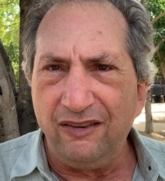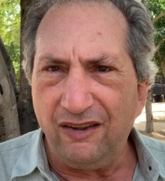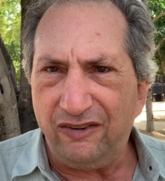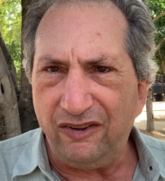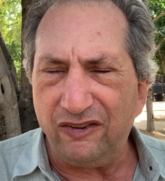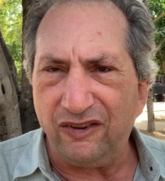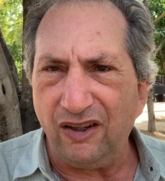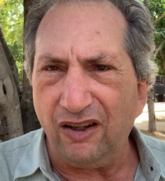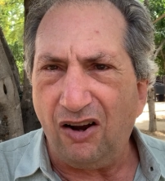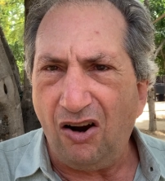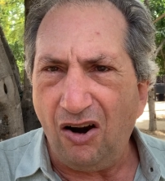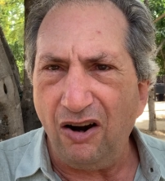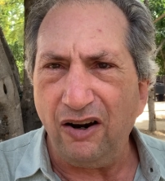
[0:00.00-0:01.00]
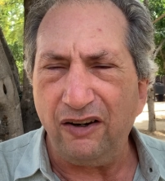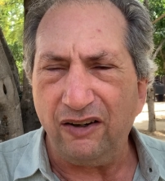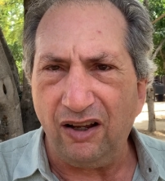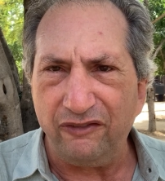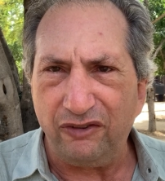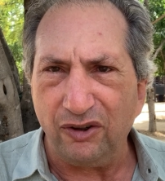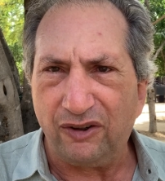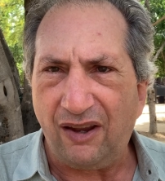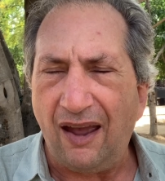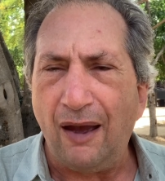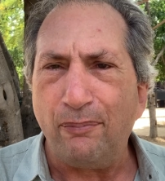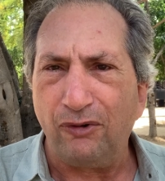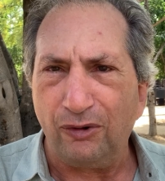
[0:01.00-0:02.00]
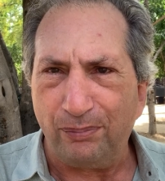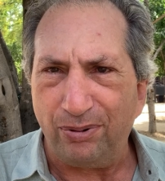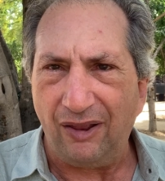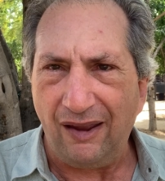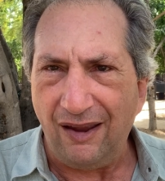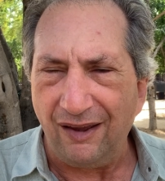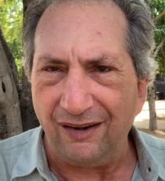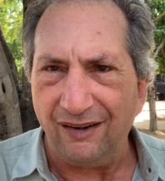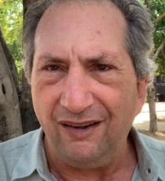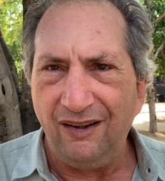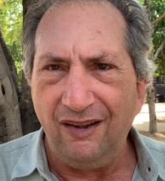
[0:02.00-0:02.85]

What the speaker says: This is the heart of your capital plan,